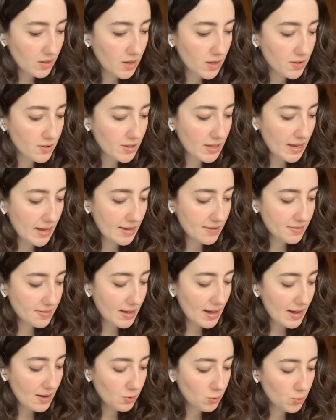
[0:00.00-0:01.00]
Okay,
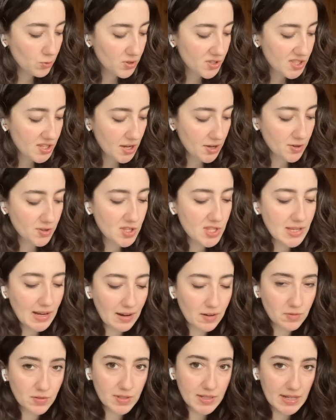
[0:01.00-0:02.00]
that also
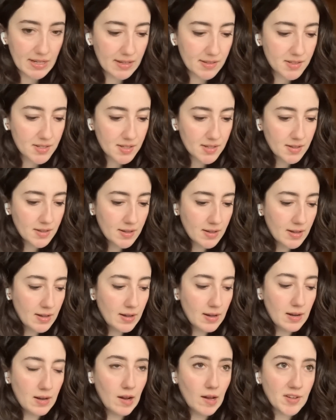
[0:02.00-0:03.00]
sounded
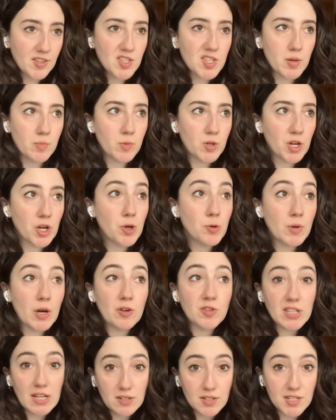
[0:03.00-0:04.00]
like someone who
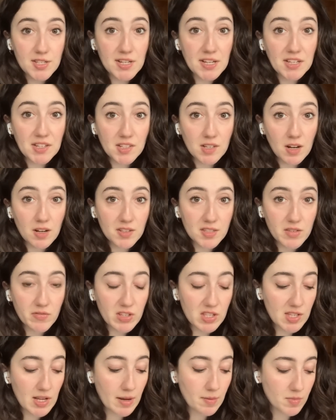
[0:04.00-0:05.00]
knows how to sing and dance at the
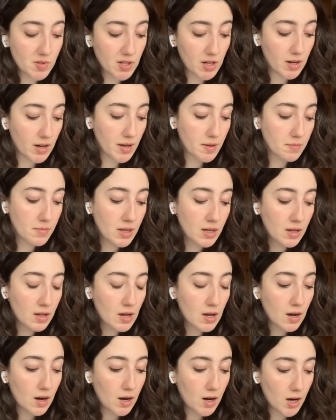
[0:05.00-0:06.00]
same time.
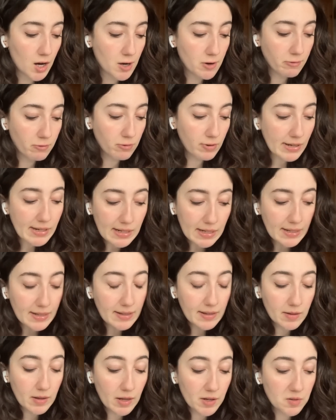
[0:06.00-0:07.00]
I
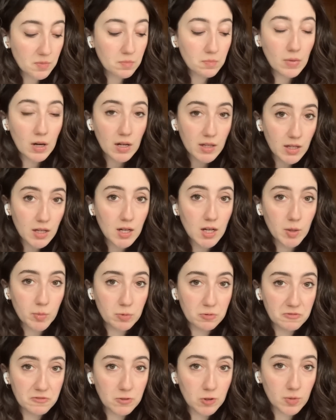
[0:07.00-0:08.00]
really admire her
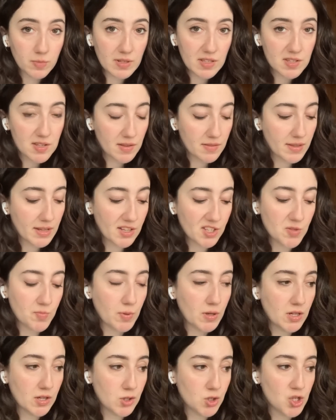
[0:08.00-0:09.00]
performance in this
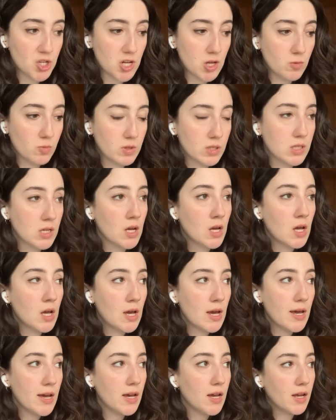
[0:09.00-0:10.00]
because she was
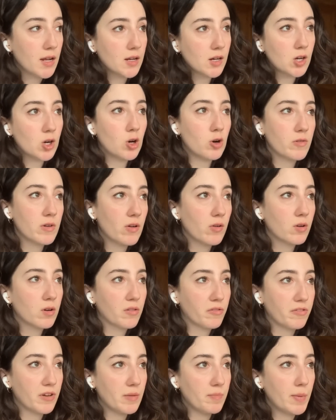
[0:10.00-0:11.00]
hitting a
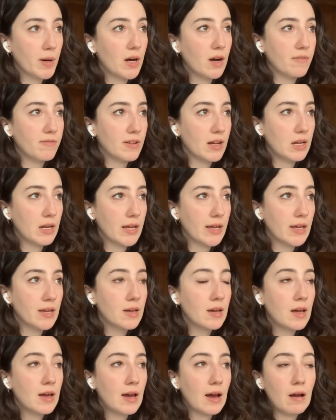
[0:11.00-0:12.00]
choreography perfectly
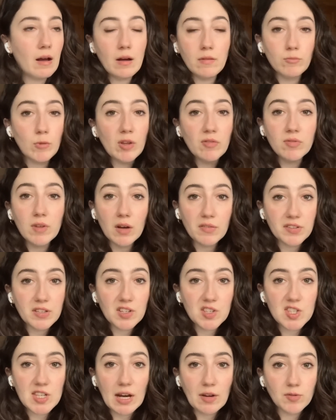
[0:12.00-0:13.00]
and then nothing
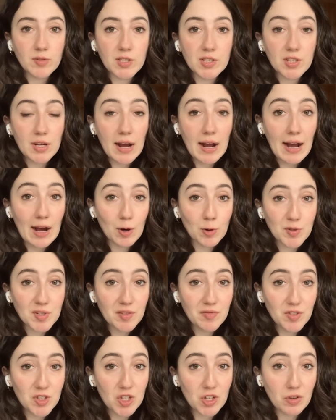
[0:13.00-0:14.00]
sounded out
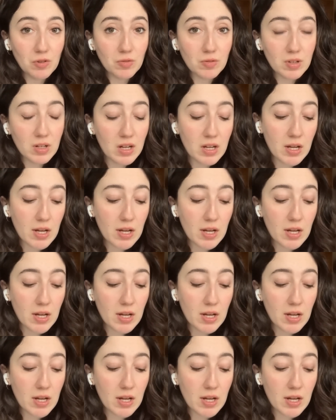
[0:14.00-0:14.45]
of tune.